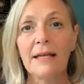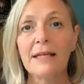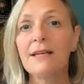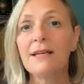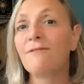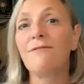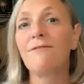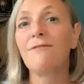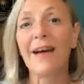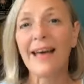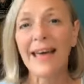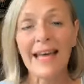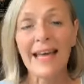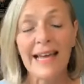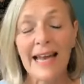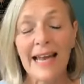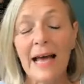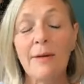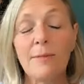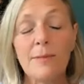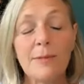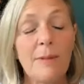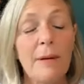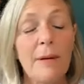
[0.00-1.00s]
It
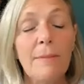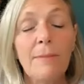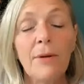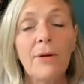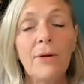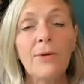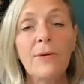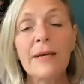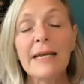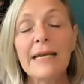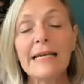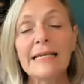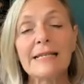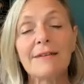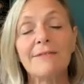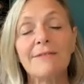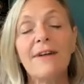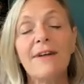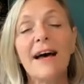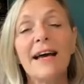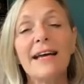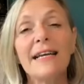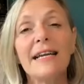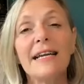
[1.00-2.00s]
helps people who need to
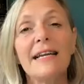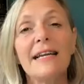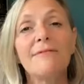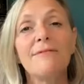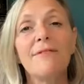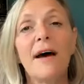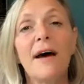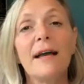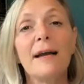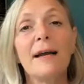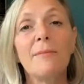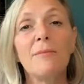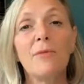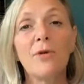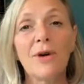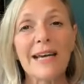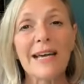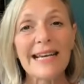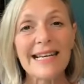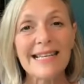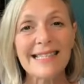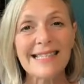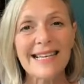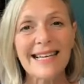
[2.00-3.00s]
find it more
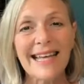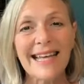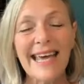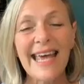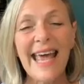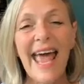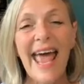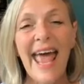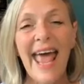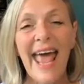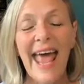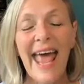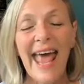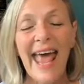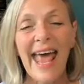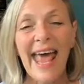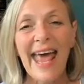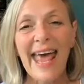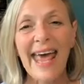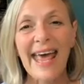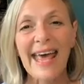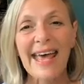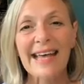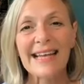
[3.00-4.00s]
easily.
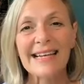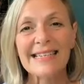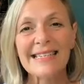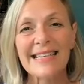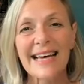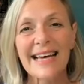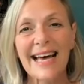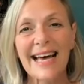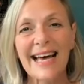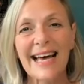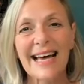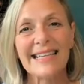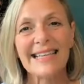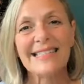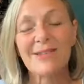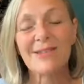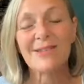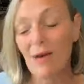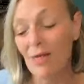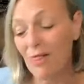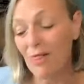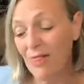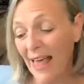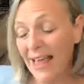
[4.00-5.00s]
And so
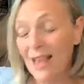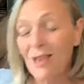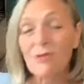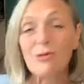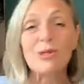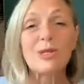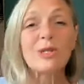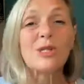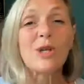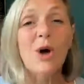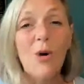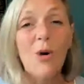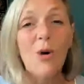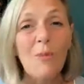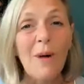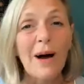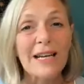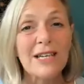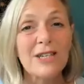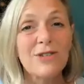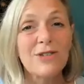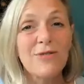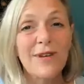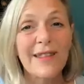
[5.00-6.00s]
I thank you so
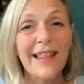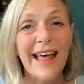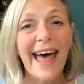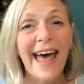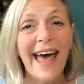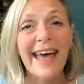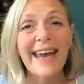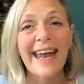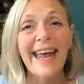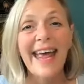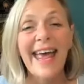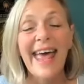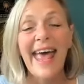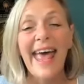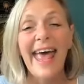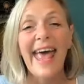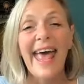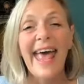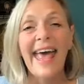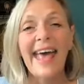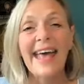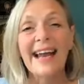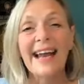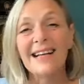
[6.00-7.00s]
much for that.
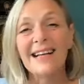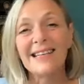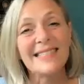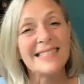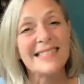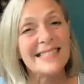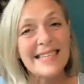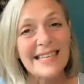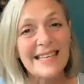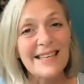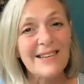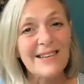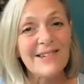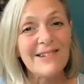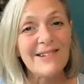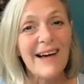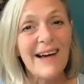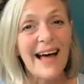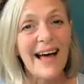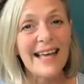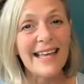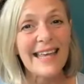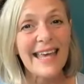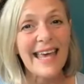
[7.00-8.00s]
And I'll see you
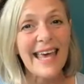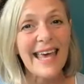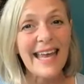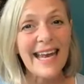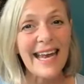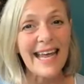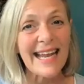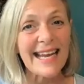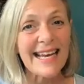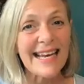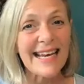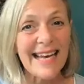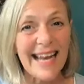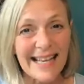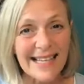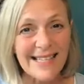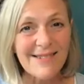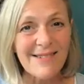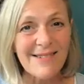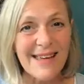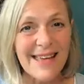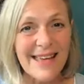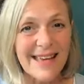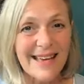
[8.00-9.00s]
again
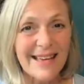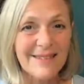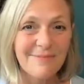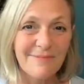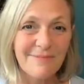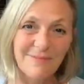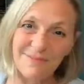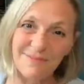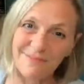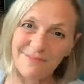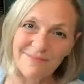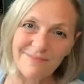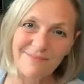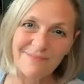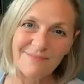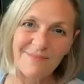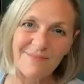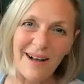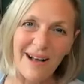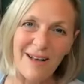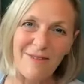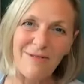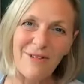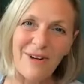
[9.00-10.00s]
next week.
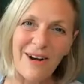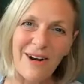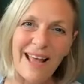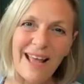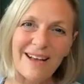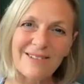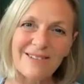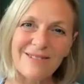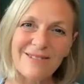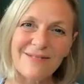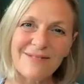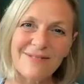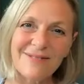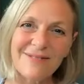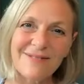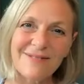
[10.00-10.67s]
Bye for now.